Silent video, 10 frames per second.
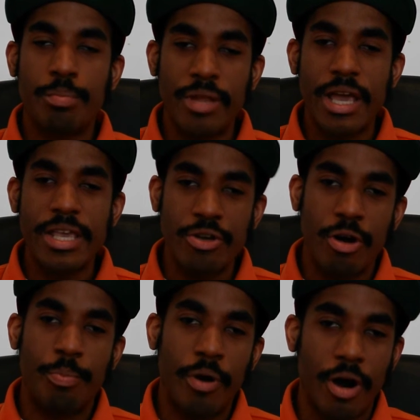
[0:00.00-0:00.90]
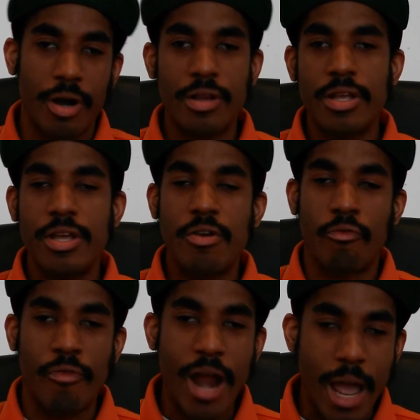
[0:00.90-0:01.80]
Play your part.
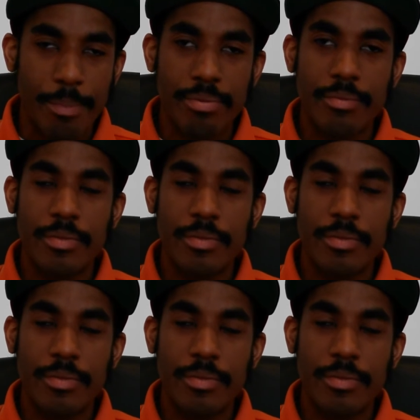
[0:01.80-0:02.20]
Rap.